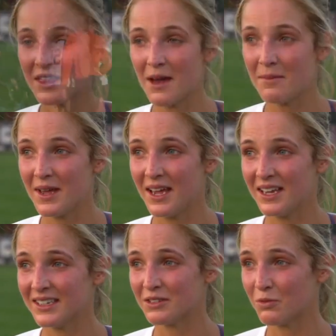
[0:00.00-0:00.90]
them
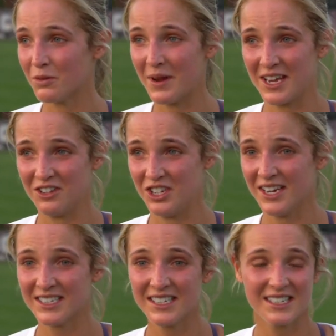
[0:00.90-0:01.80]
and we're making
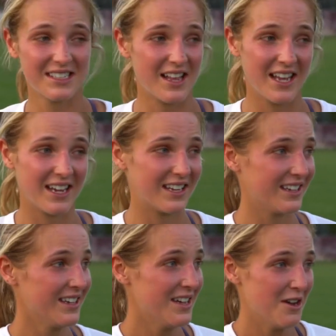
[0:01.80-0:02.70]
chances.
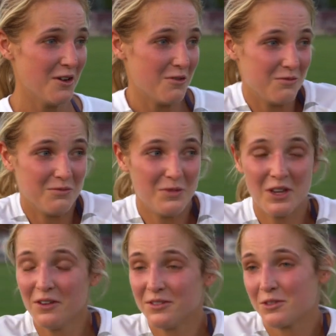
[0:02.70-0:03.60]
Like,
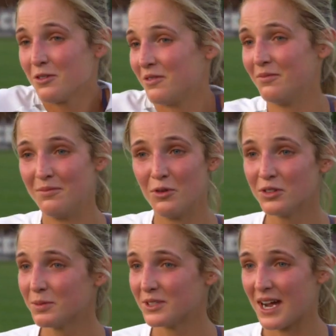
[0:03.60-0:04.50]
we could have scored
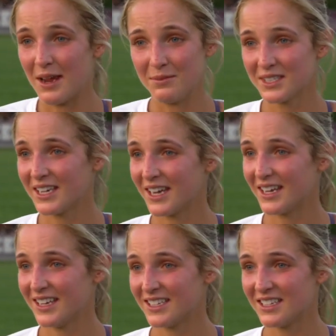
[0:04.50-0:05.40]
multiple times.
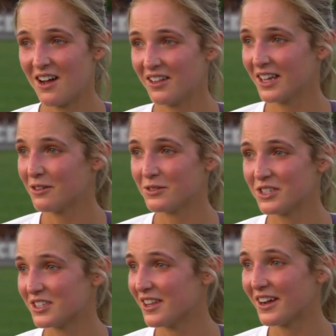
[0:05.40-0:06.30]
Like it's not like it
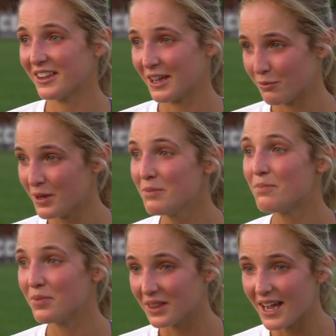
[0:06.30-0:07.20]
was just luck. Like we
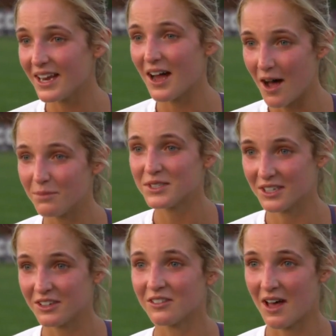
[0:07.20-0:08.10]
played up to their